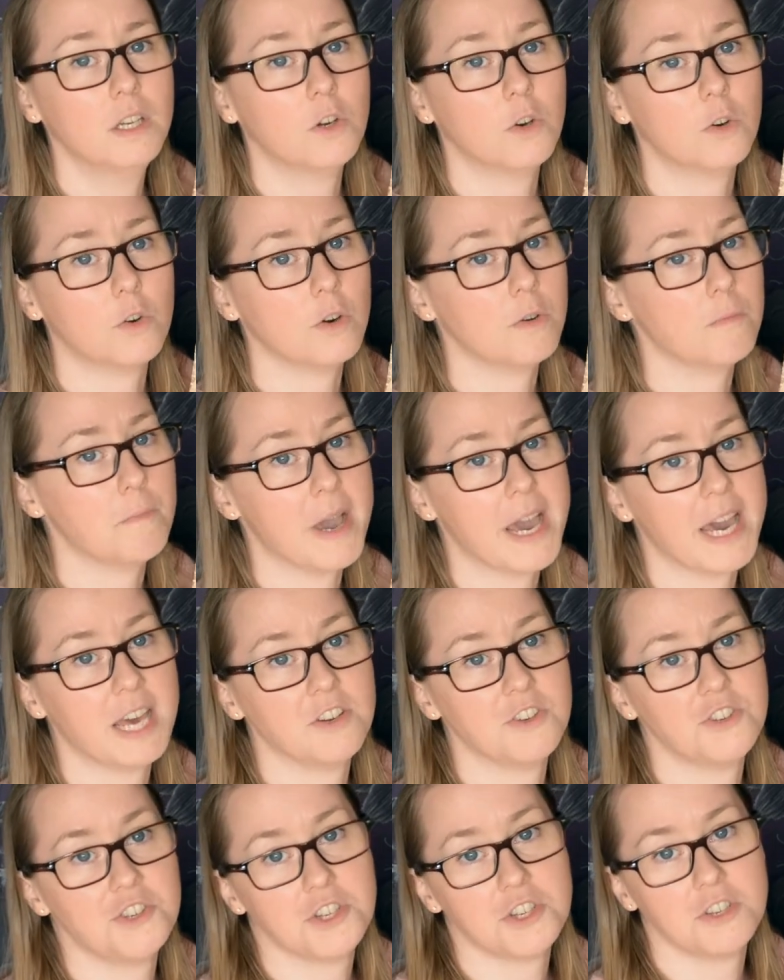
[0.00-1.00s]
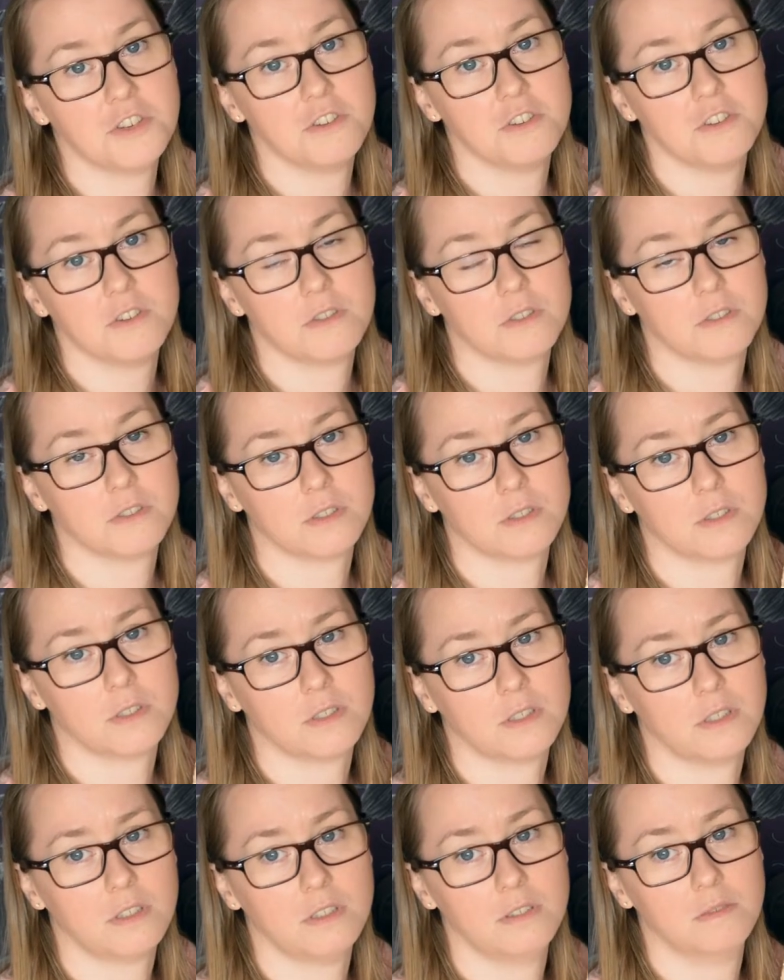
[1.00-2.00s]
or mansion
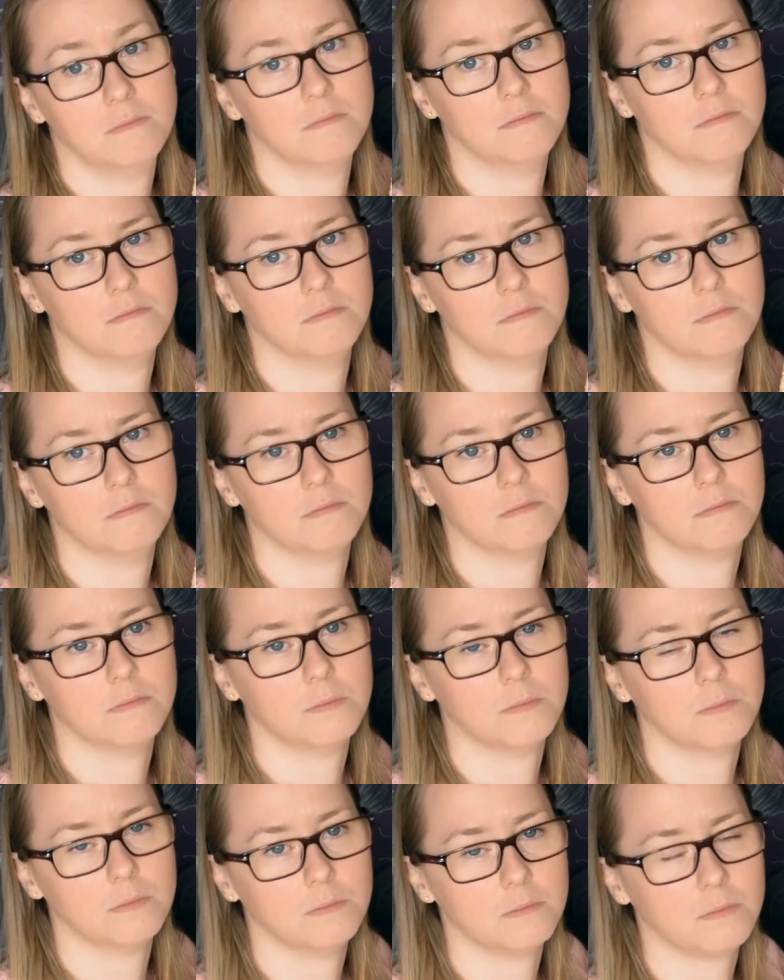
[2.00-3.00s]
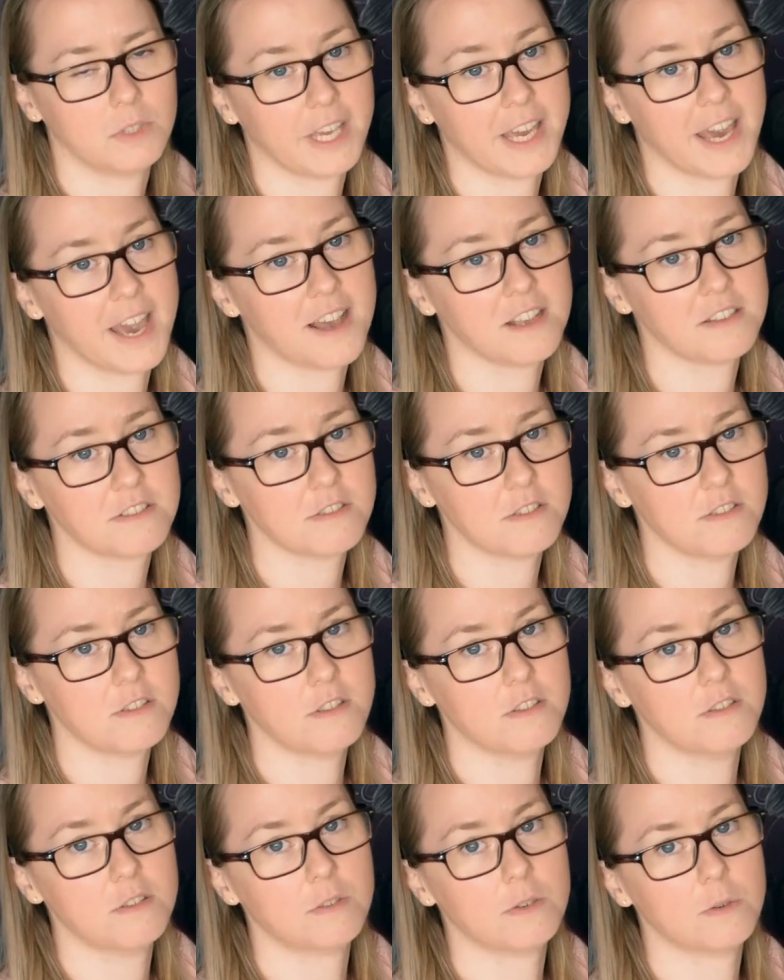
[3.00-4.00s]
or
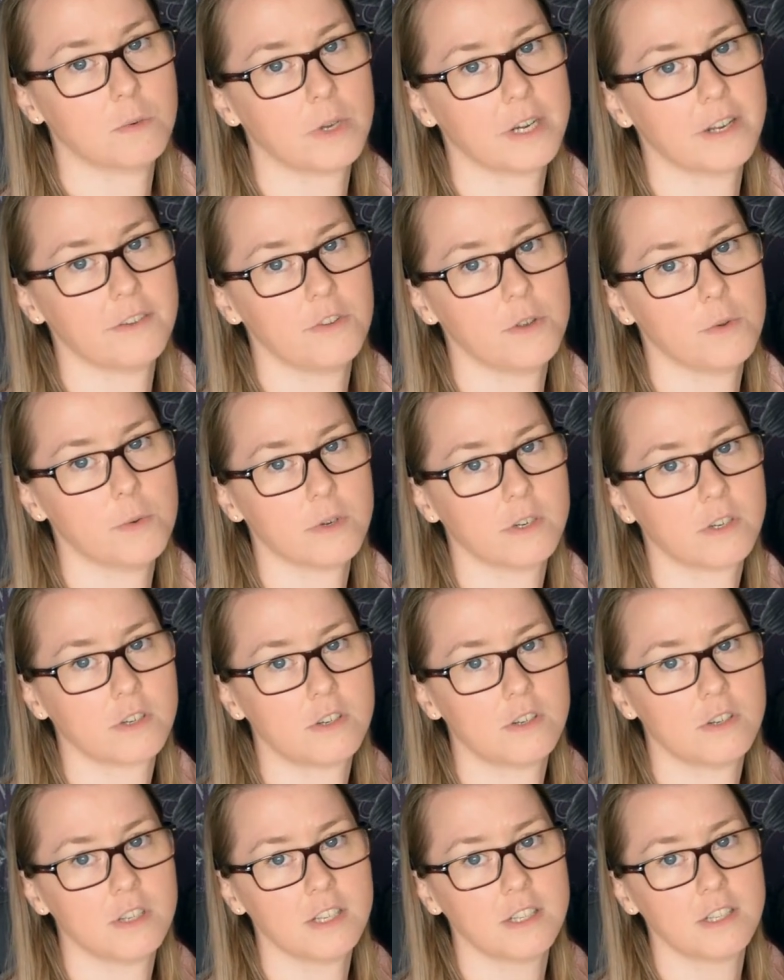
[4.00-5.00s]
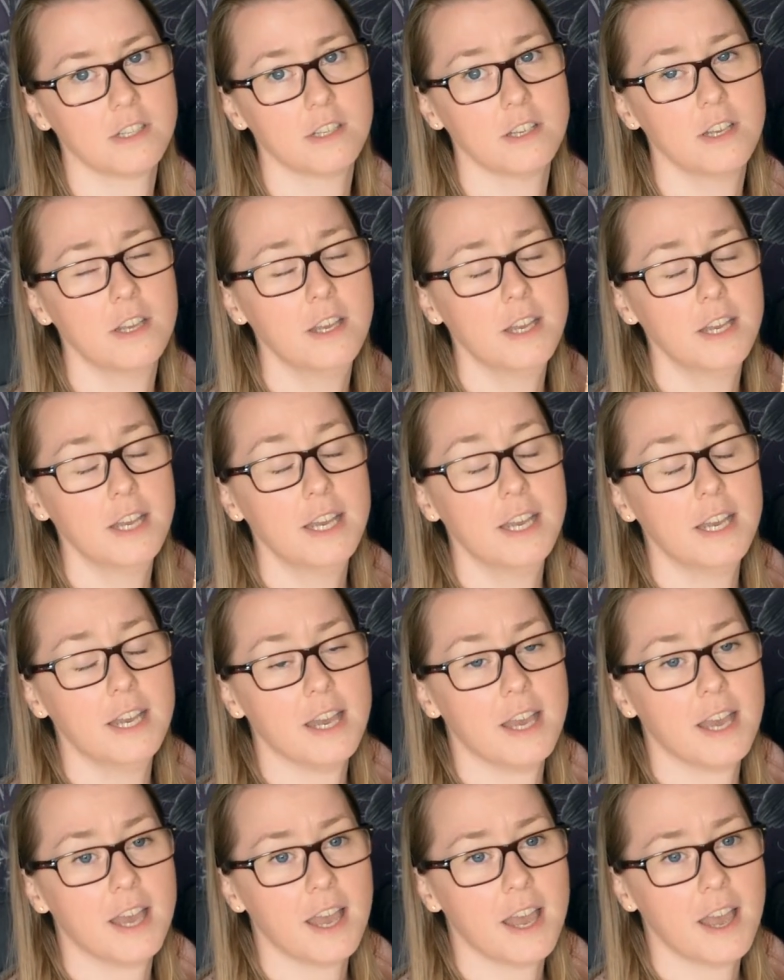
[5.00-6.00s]
castle or whatever you want to call it
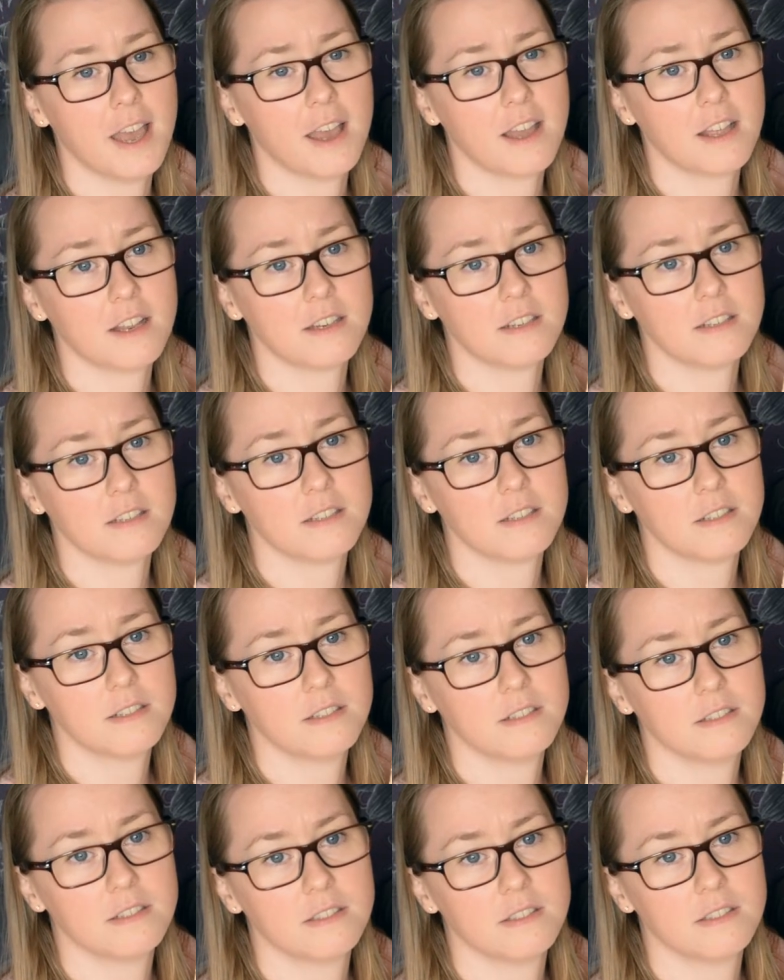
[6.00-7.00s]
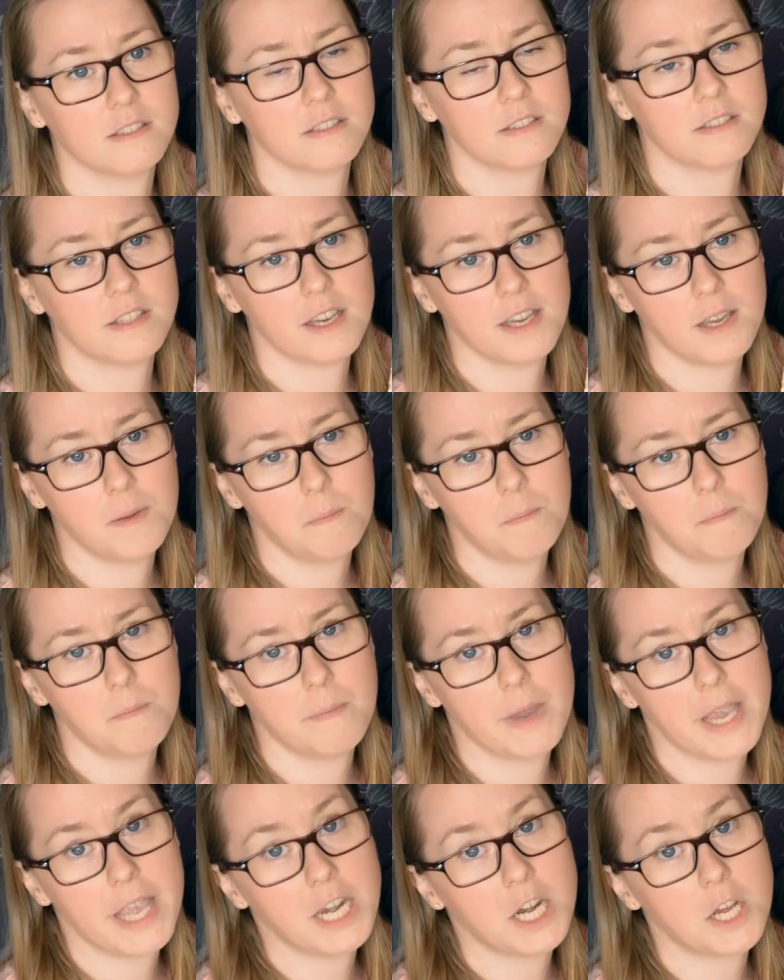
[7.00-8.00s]
and they
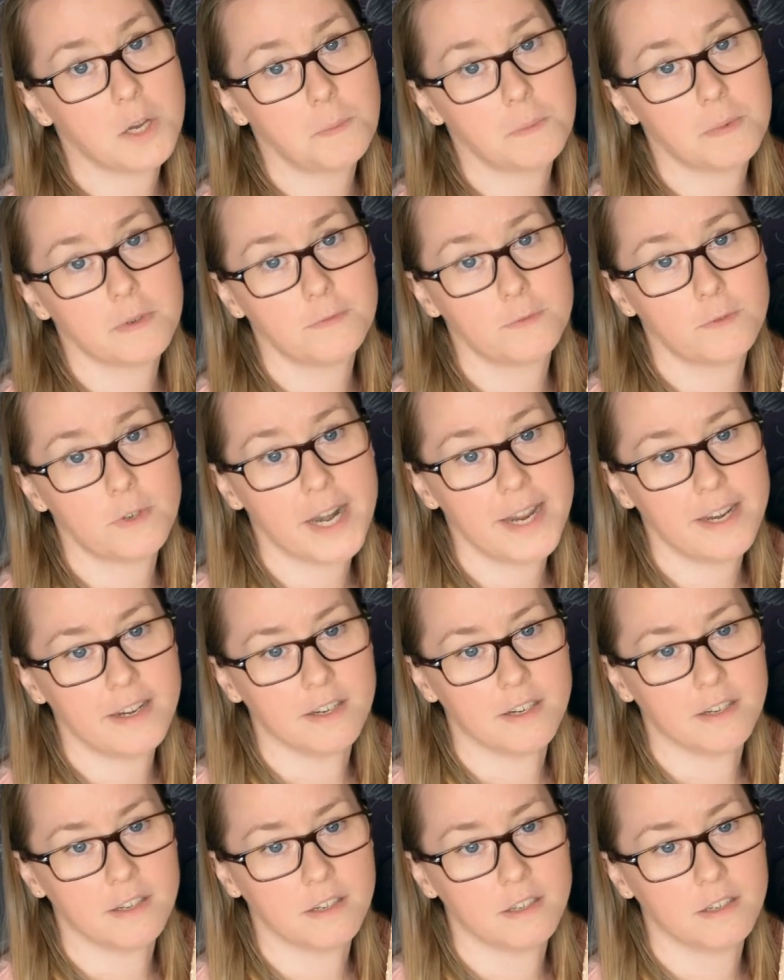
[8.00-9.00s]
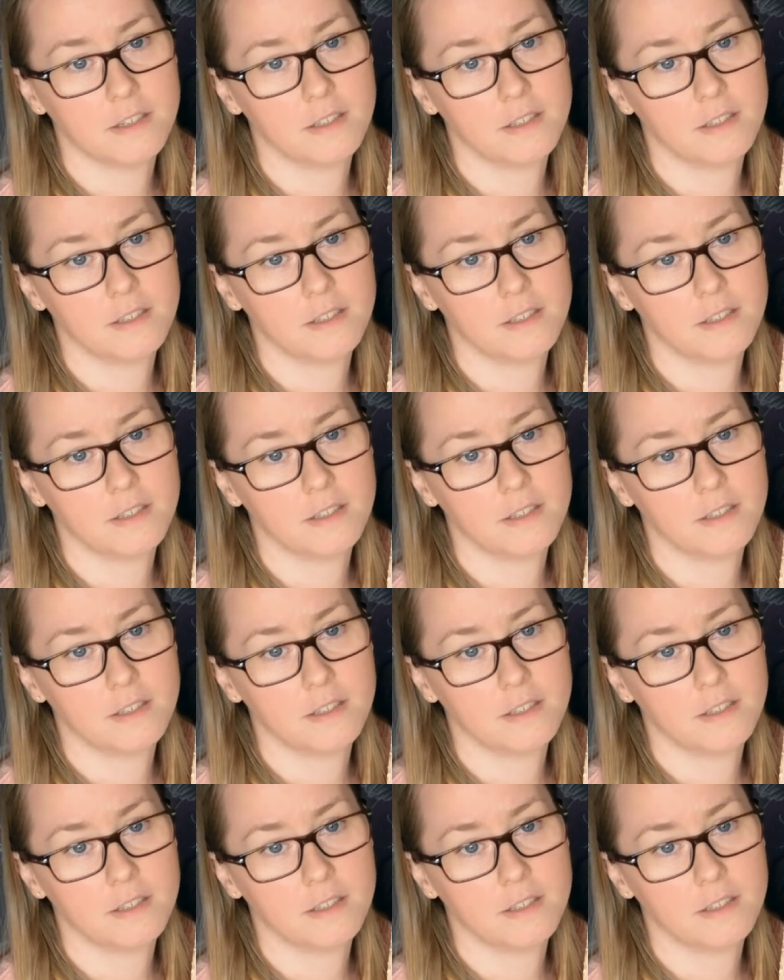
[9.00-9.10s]
made up a friend